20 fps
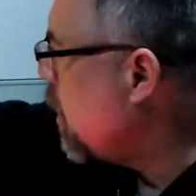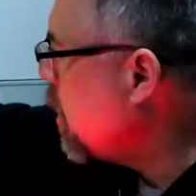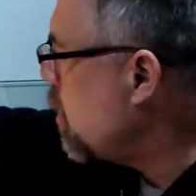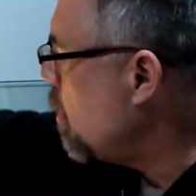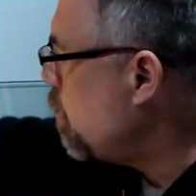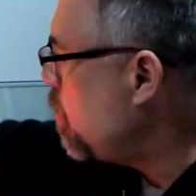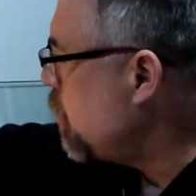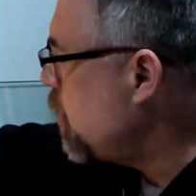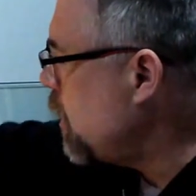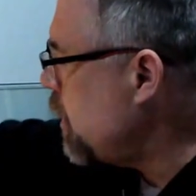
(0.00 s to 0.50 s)
and
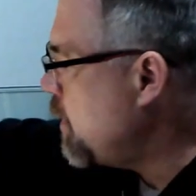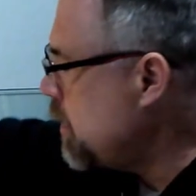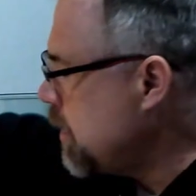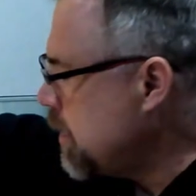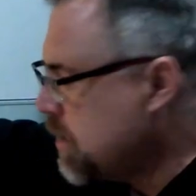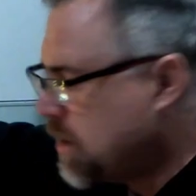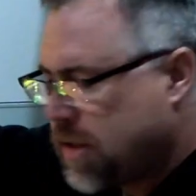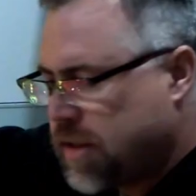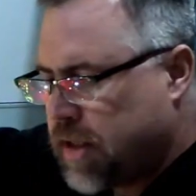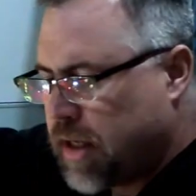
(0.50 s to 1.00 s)
complete
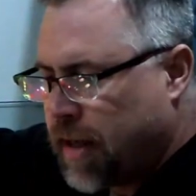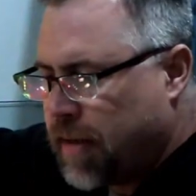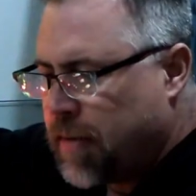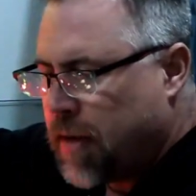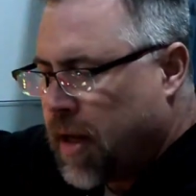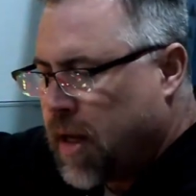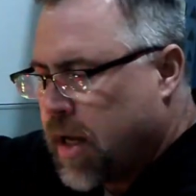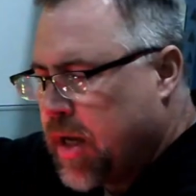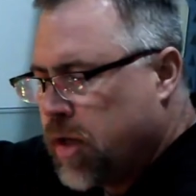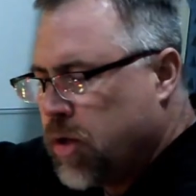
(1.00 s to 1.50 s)
this set,
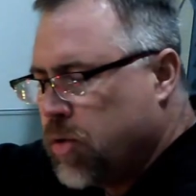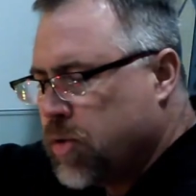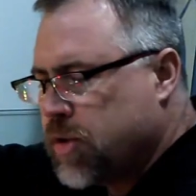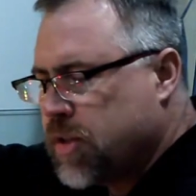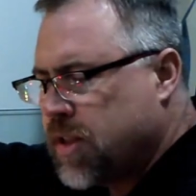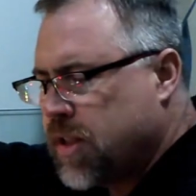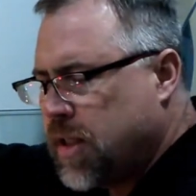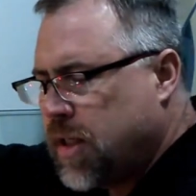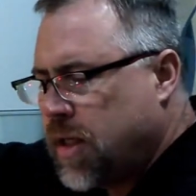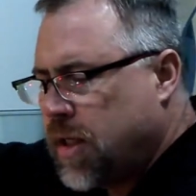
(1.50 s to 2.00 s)
and you'll
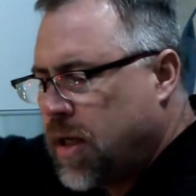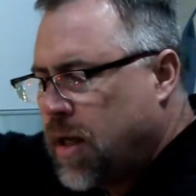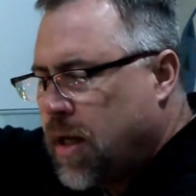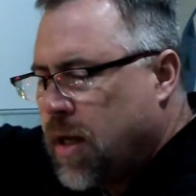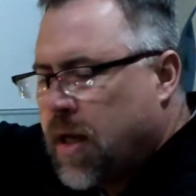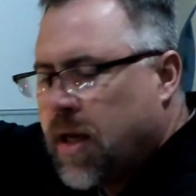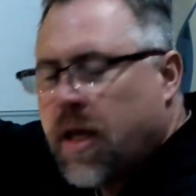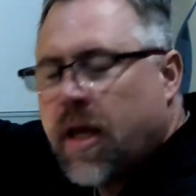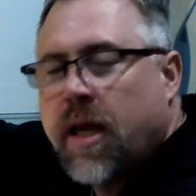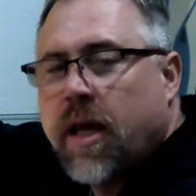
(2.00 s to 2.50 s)
see
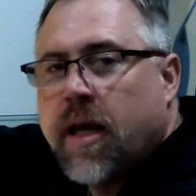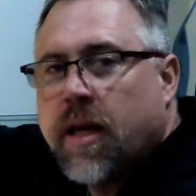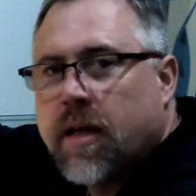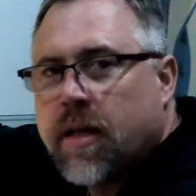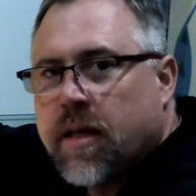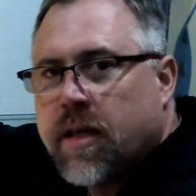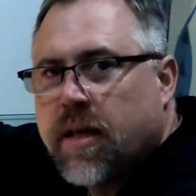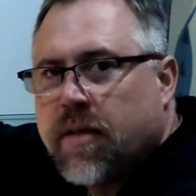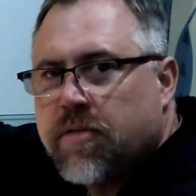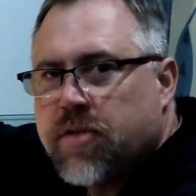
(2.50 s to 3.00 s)

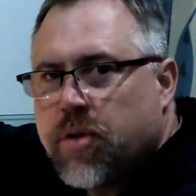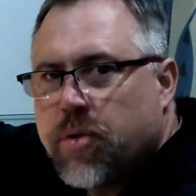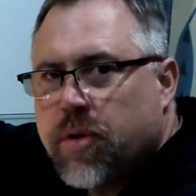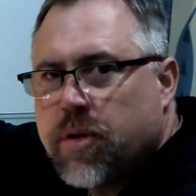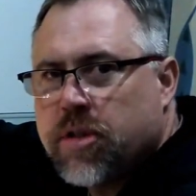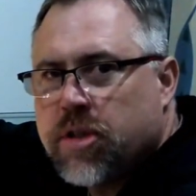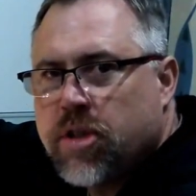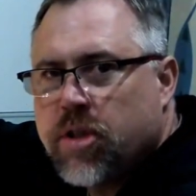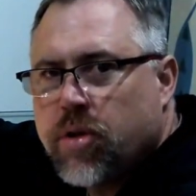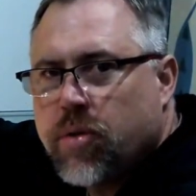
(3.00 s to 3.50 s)
it gives you a
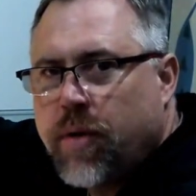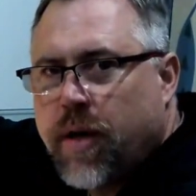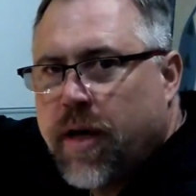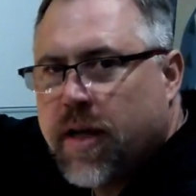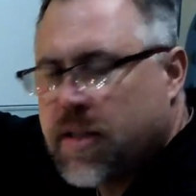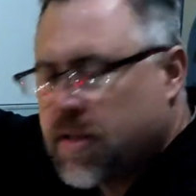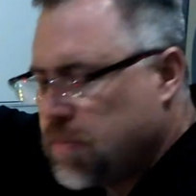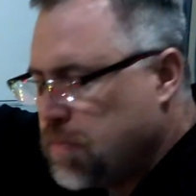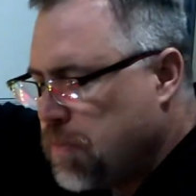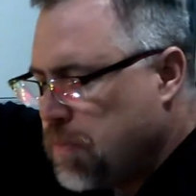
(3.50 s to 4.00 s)

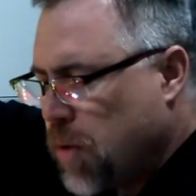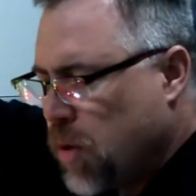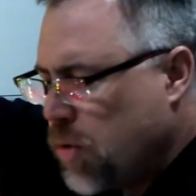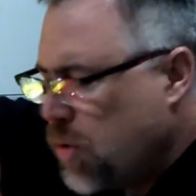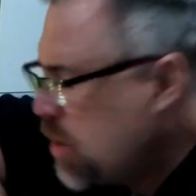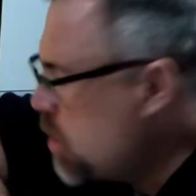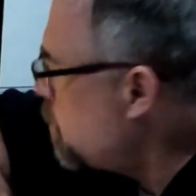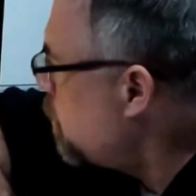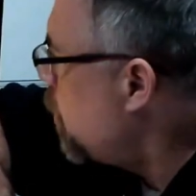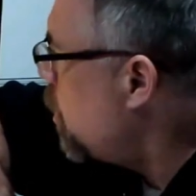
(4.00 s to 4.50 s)
2x
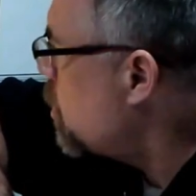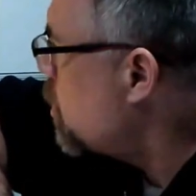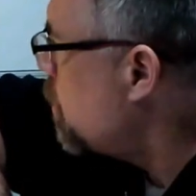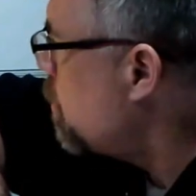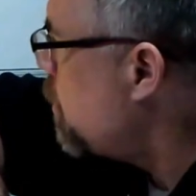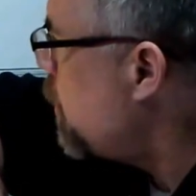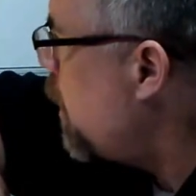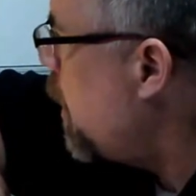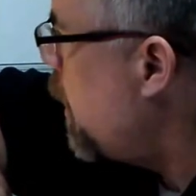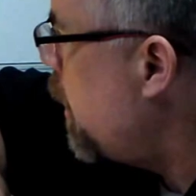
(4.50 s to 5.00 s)
bonus
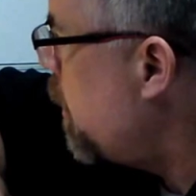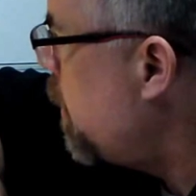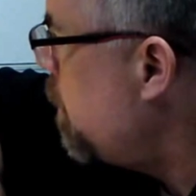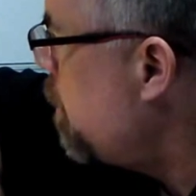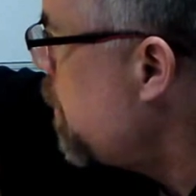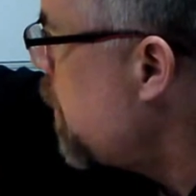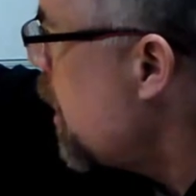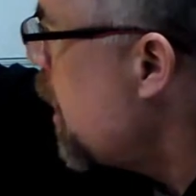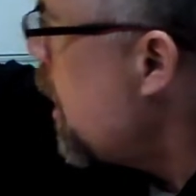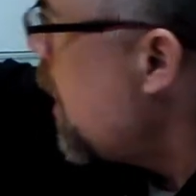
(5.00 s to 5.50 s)
multiplier.
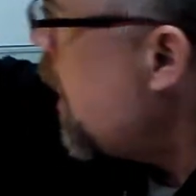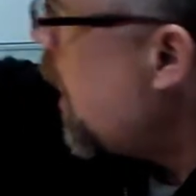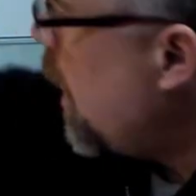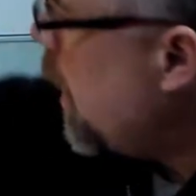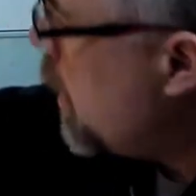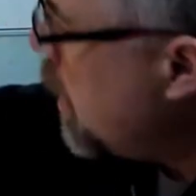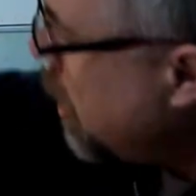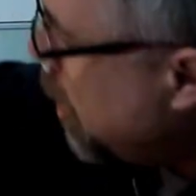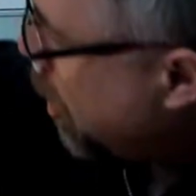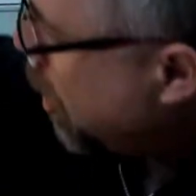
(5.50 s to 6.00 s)
And it